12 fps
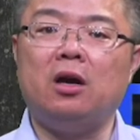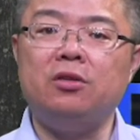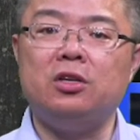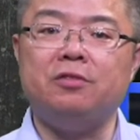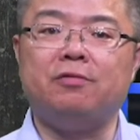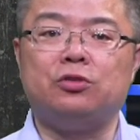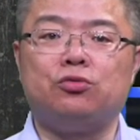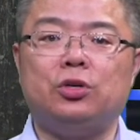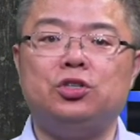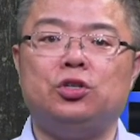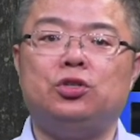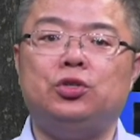other
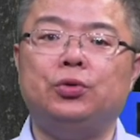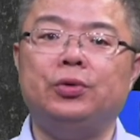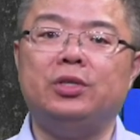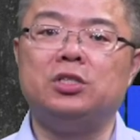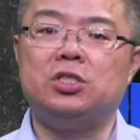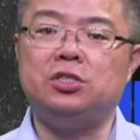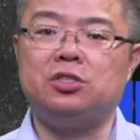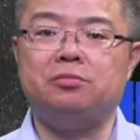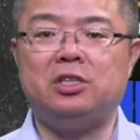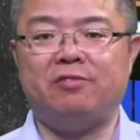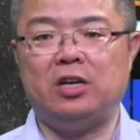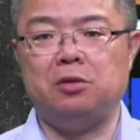infrastructure during the system
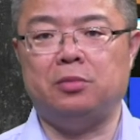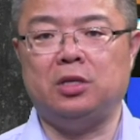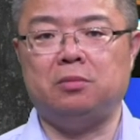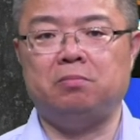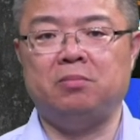development.